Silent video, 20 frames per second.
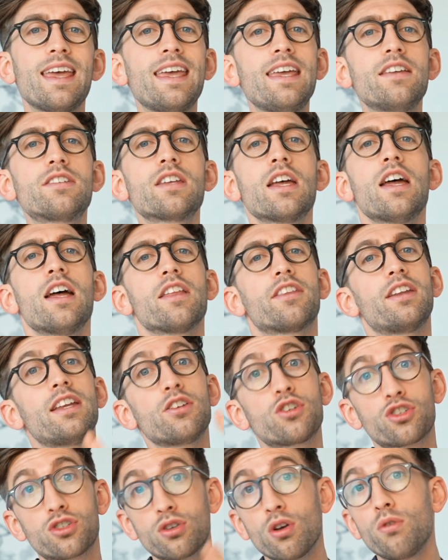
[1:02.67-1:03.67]
is that
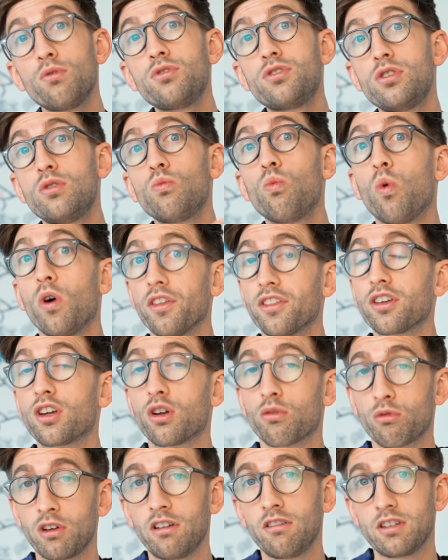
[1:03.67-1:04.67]
it shows you what the
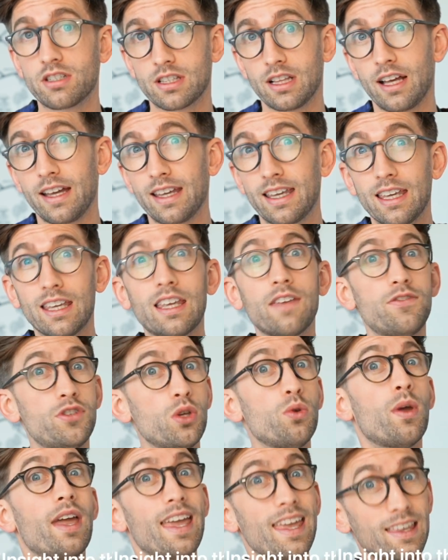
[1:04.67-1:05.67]
career is like. It gives
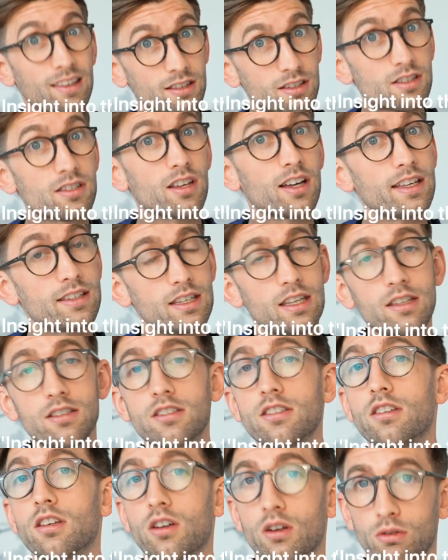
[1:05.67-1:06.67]
you insight
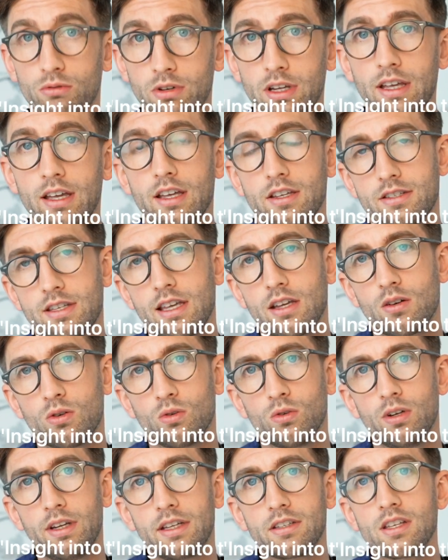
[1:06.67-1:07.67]
into the career, as they
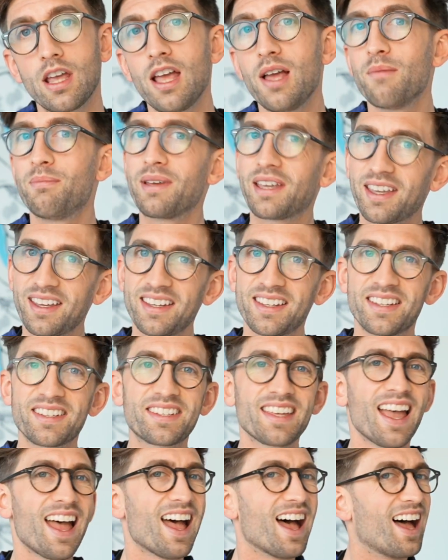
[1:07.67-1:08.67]
call it.
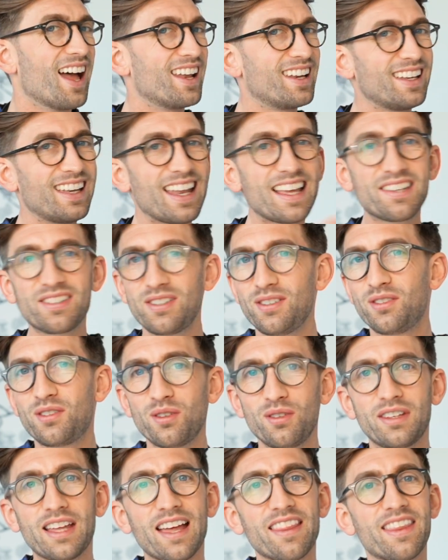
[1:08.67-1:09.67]
Because unless you
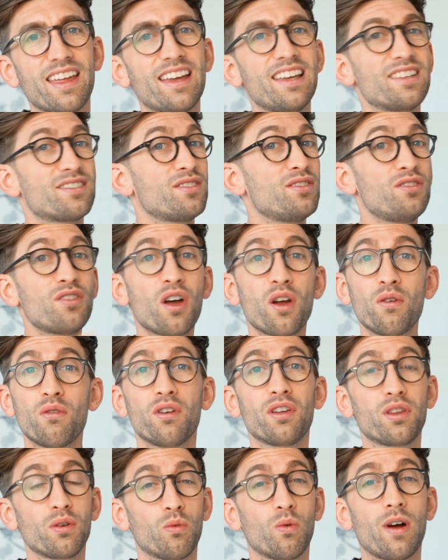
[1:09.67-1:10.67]
do that, there is no
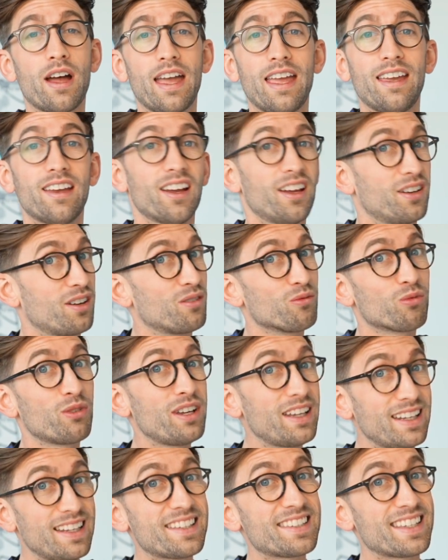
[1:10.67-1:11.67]
other way. And
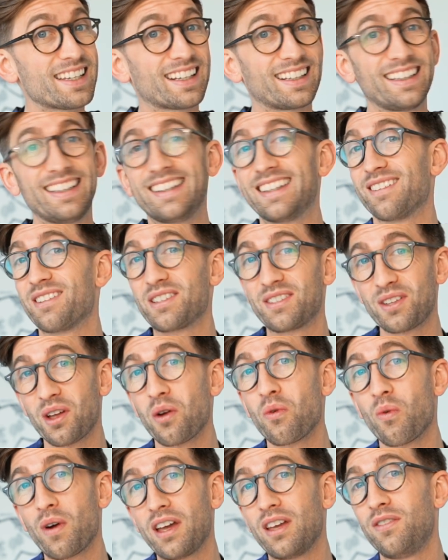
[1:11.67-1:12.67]
realistically, there is
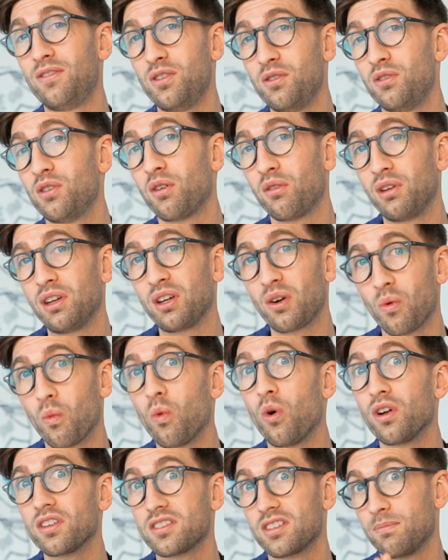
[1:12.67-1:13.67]
no way of you knowing
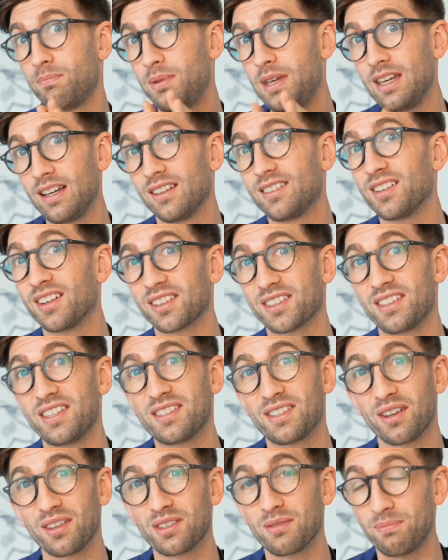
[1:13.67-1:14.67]
what being a doctor
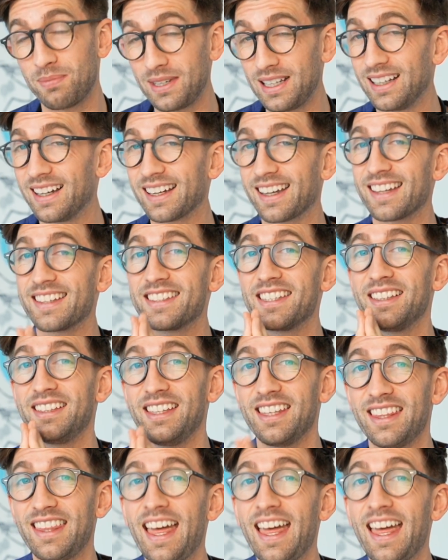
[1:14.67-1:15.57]
is going to be like until you're